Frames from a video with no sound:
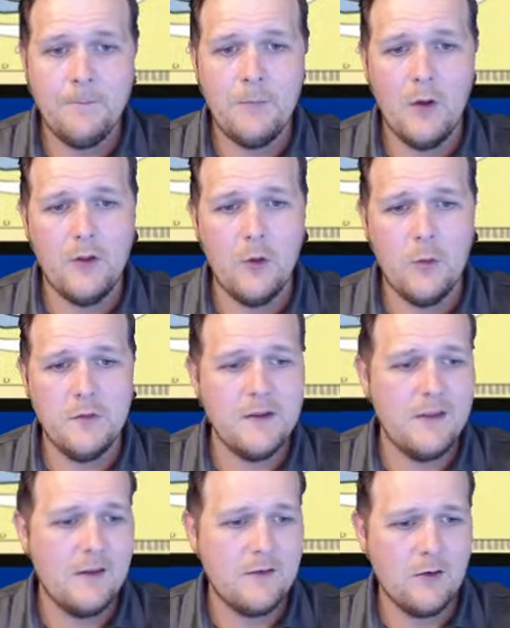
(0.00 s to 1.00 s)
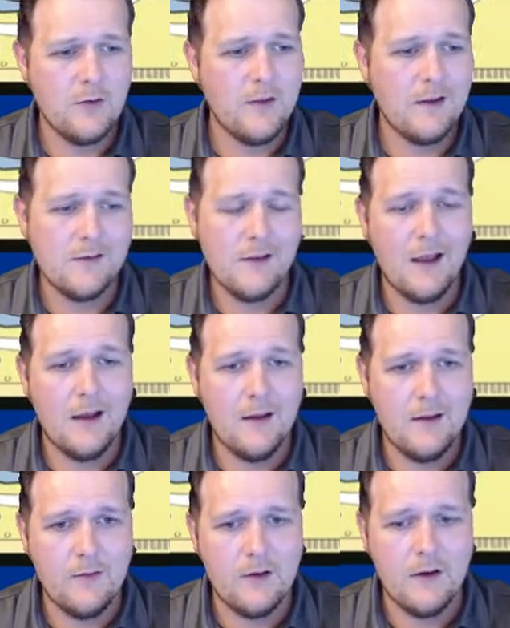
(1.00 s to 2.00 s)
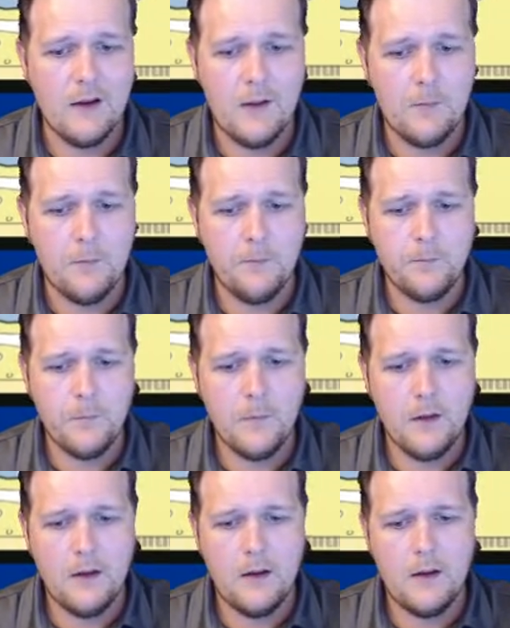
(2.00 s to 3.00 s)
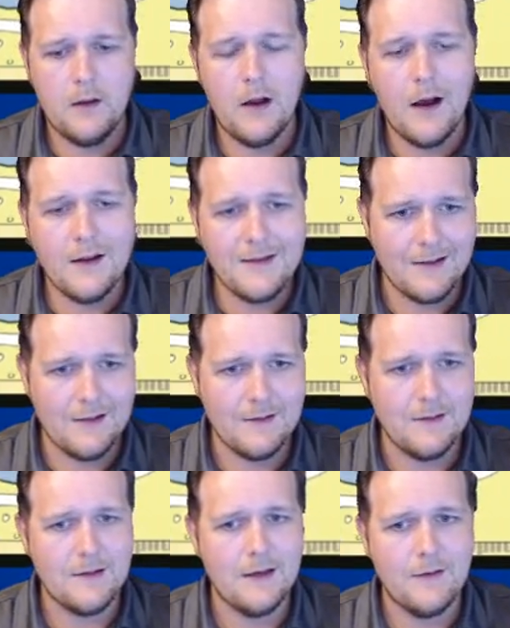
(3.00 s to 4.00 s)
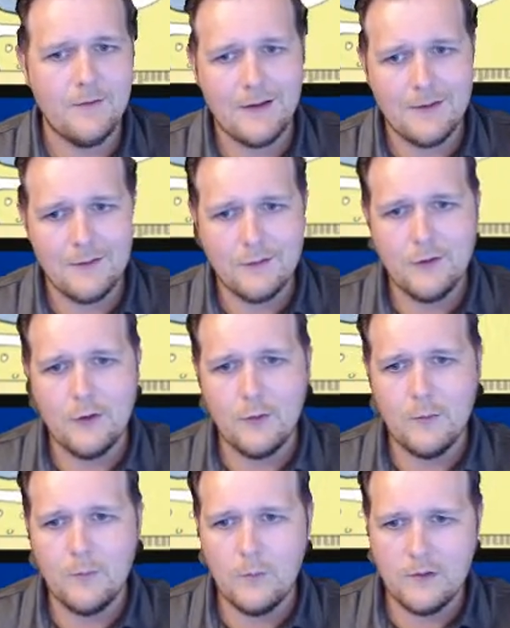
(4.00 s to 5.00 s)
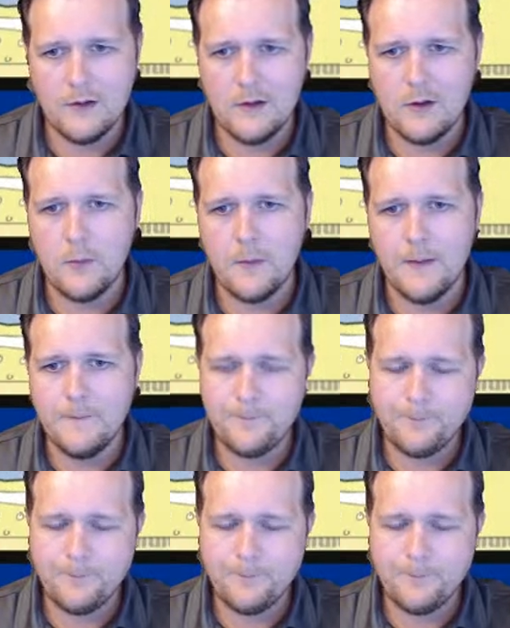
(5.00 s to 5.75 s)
Although we'll see that certain things like even contact lenses can affect this too. We'll see in a little bit.